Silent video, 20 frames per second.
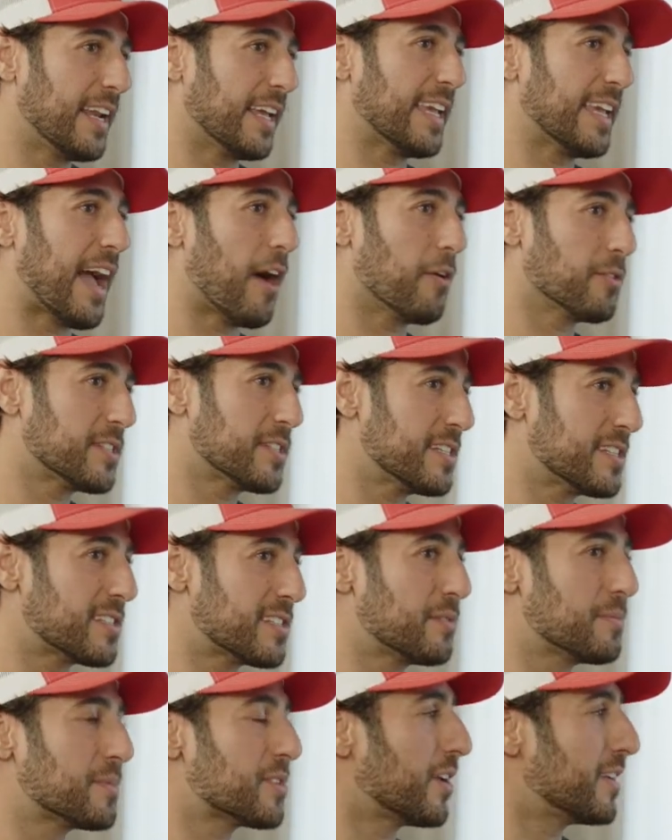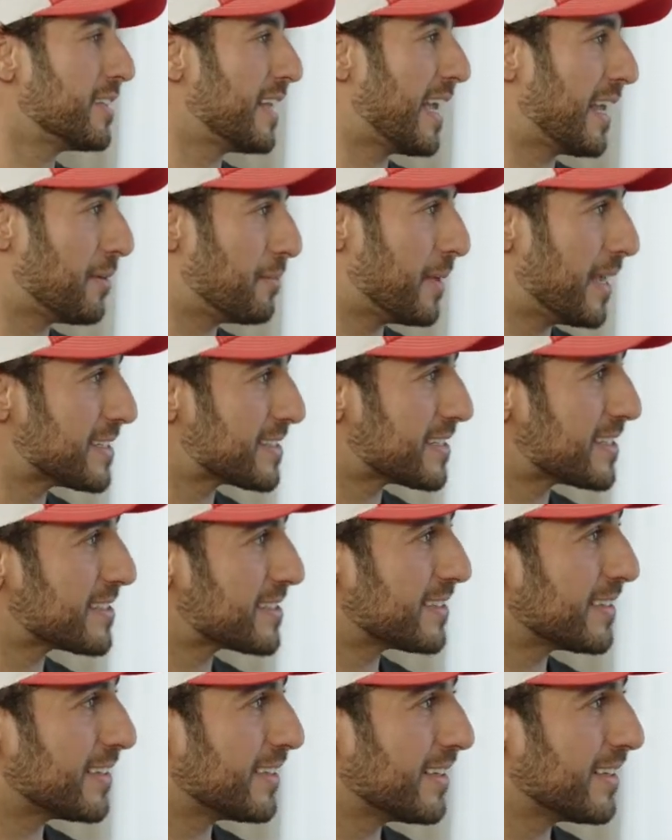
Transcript: account systems on databases.